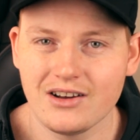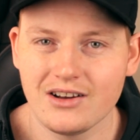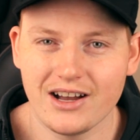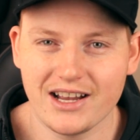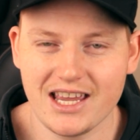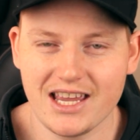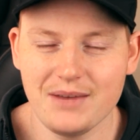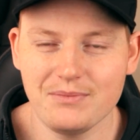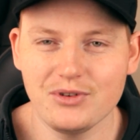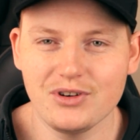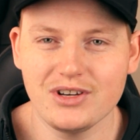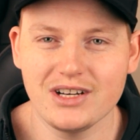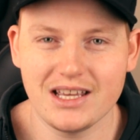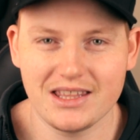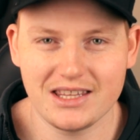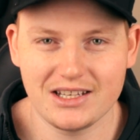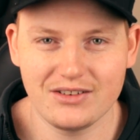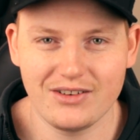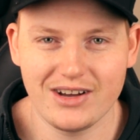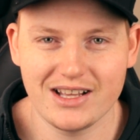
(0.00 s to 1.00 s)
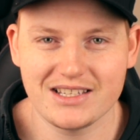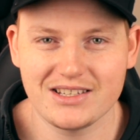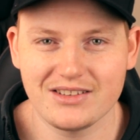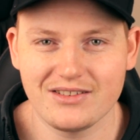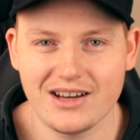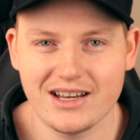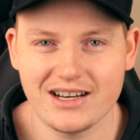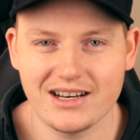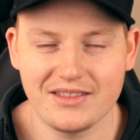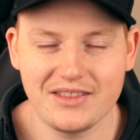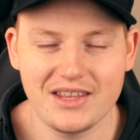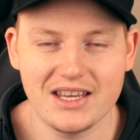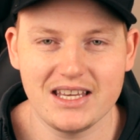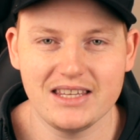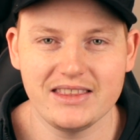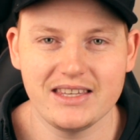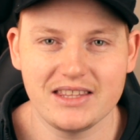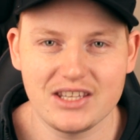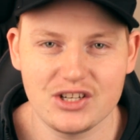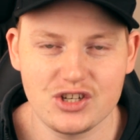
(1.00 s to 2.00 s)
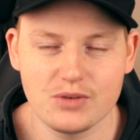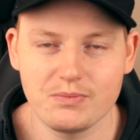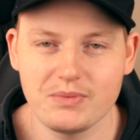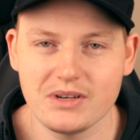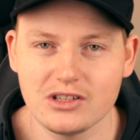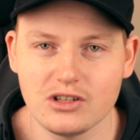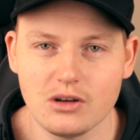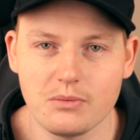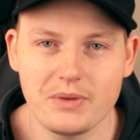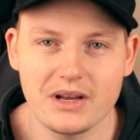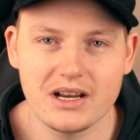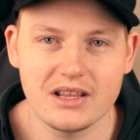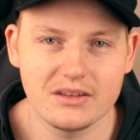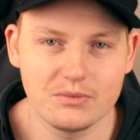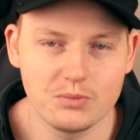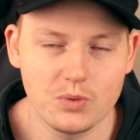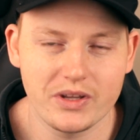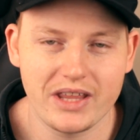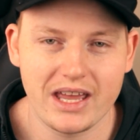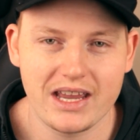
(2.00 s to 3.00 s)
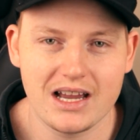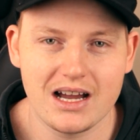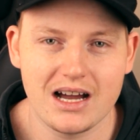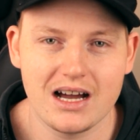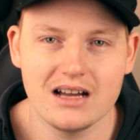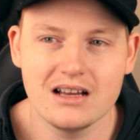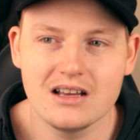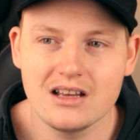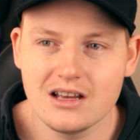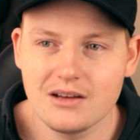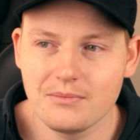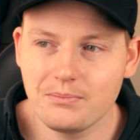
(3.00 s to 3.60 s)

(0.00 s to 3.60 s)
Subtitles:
I keep looking at the Knights side and thinking that they should be a lot better than what they are.